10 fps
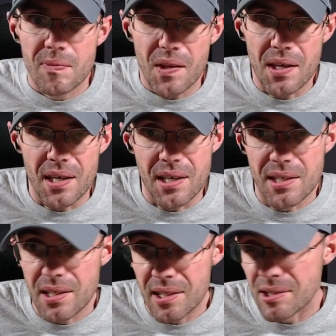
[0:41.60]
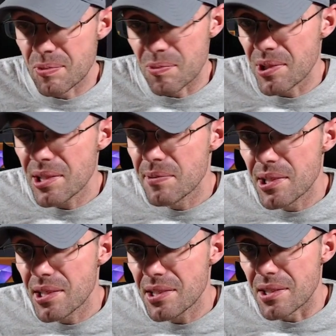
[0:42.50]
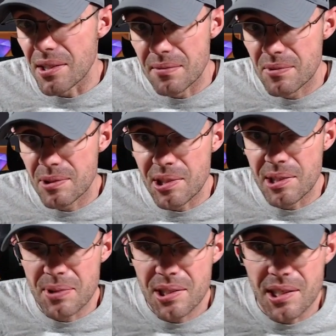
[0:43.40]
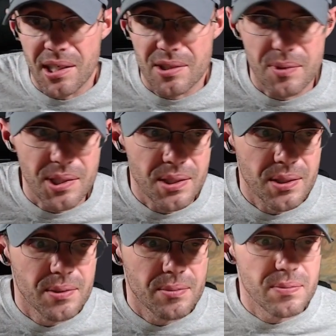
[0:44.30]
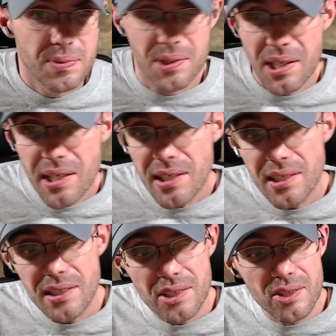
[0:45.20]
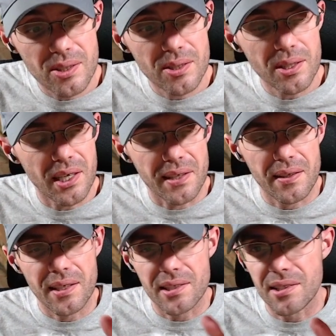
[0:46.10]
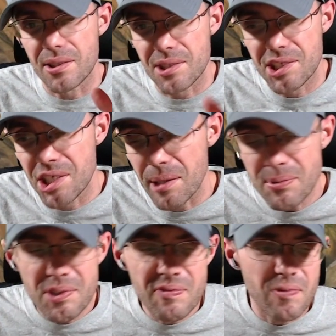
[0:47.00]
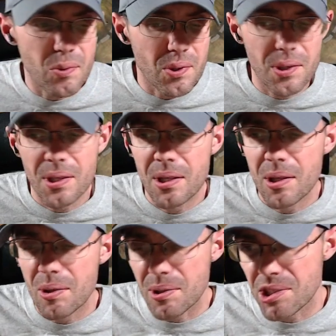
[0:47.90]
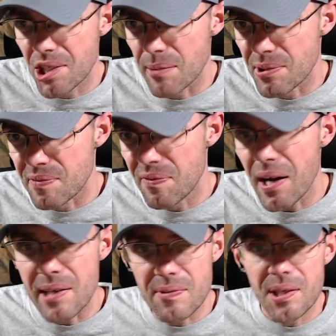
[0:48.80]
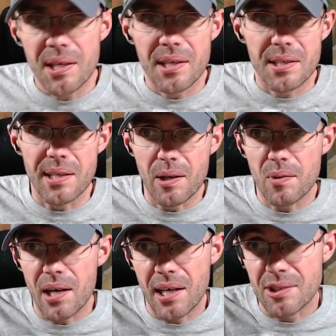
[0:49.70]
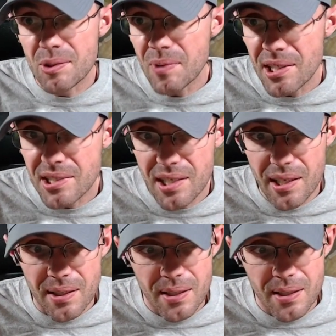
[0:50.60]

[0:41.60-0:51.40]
and it's really, really easy, to be completely honest with you. Play till I think it's either Chapter 4 or Chapter 5. Now, I do want to say,